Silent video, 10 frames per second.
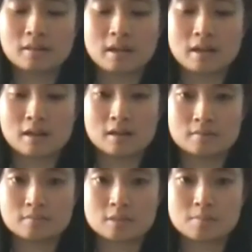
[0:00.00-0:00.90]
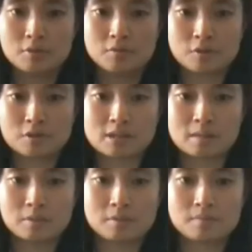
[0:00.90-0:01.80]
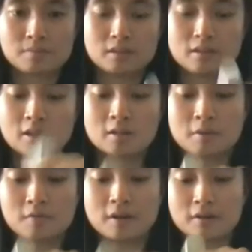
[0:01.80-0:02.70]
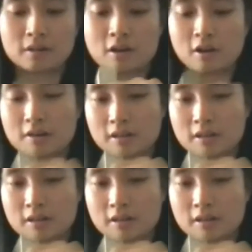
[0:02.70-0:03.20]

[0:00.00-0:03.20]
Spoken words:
a spoon, for example, it'll be fairly hard.